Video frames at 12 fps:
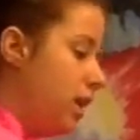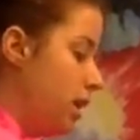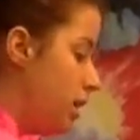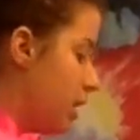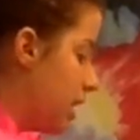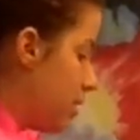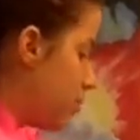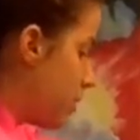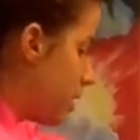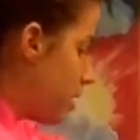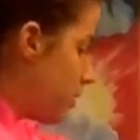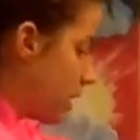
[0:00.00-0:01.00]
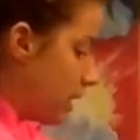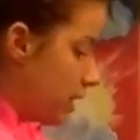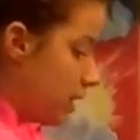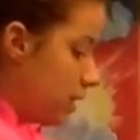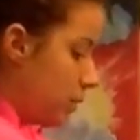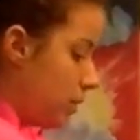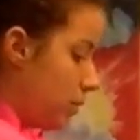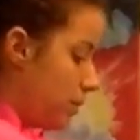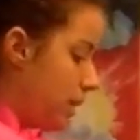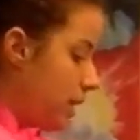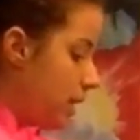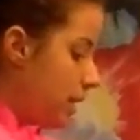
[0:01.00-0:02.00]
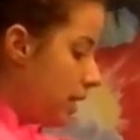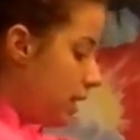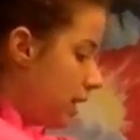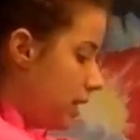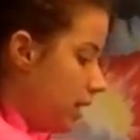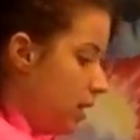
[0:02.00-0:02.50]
You can't bring it over like this with your pinky leading.